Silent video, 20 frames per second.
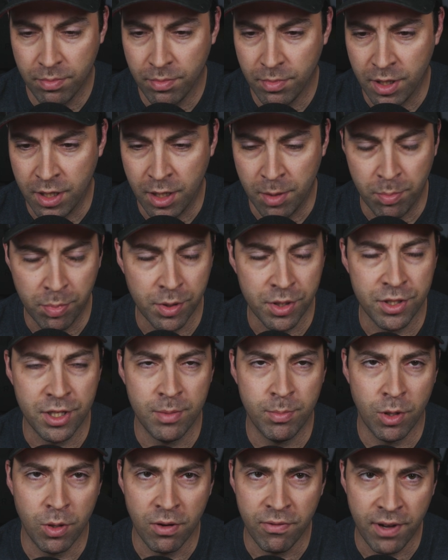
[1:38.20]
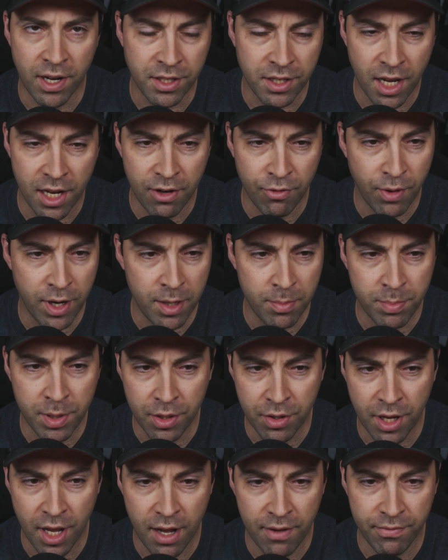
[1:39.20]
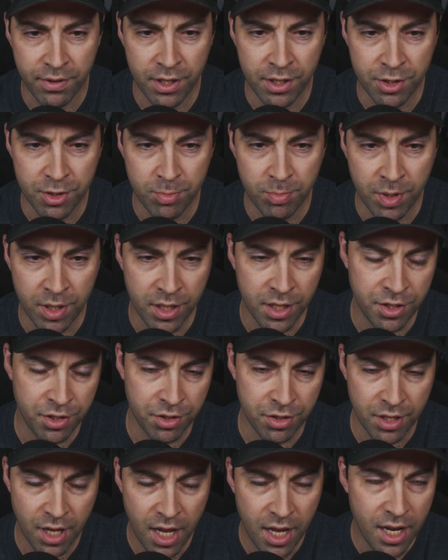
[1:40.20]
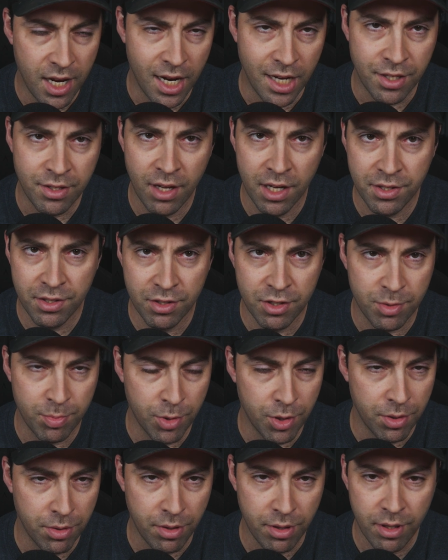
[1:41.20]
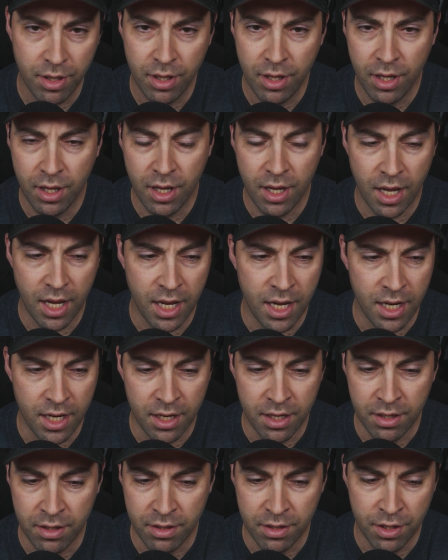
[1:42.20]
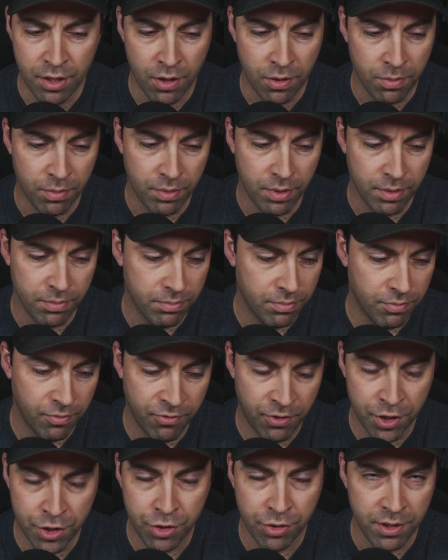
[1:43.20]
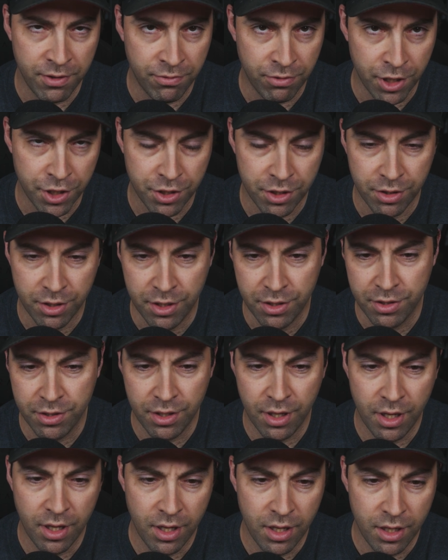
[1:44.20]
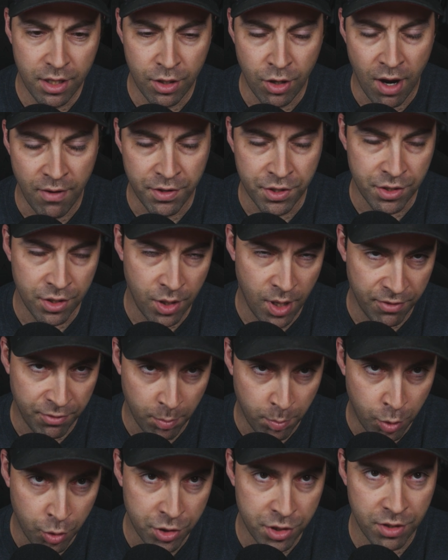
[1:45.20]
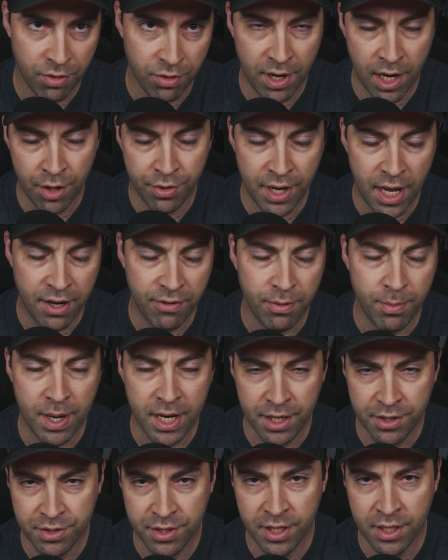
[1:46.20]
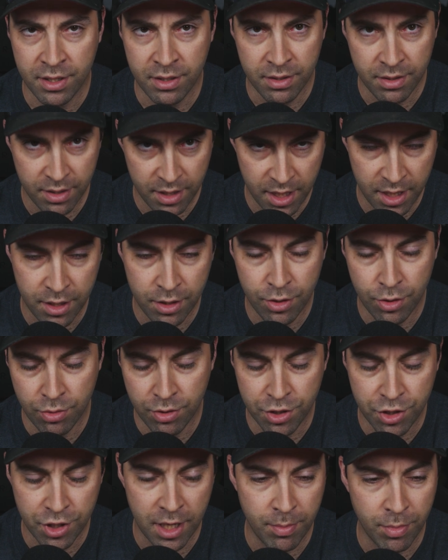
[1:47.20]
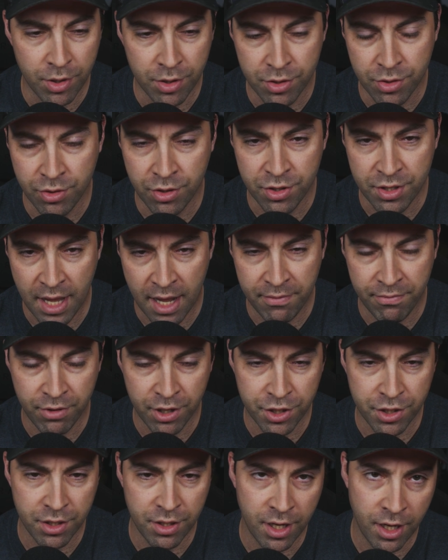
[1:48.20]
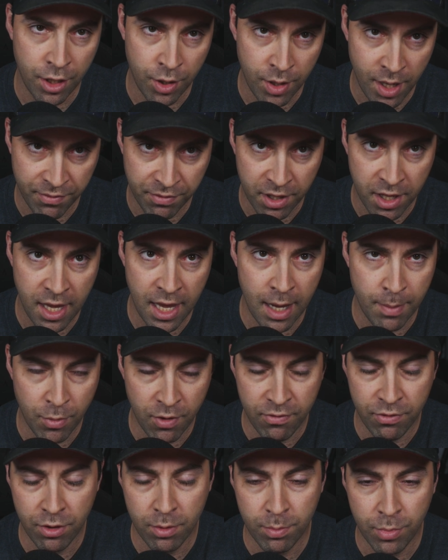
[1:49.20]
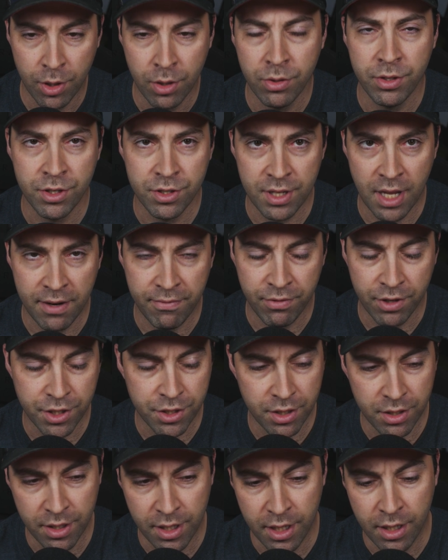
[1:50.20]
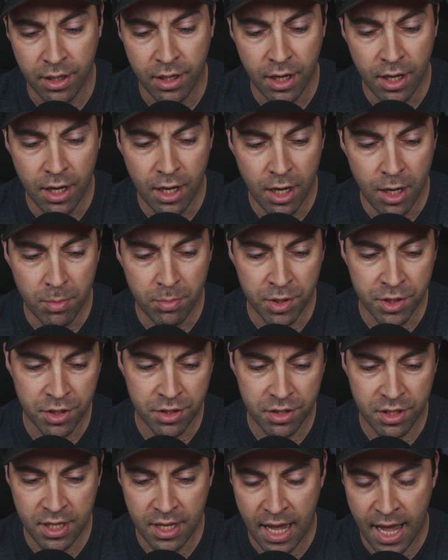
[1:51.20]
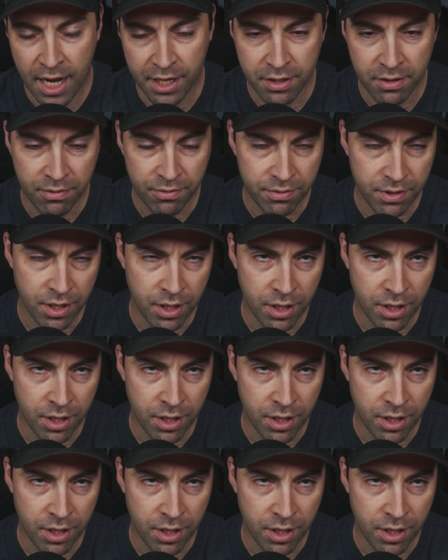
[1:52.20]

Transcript: in a placebo effect kind of way, build confidence, but it's nice and smooth and, virtually frictionless. Obviously you have to push the round out of the magazine into the chamber. So there's that friction there. You have to cam over the bolt. There's that friction there, but just the act of,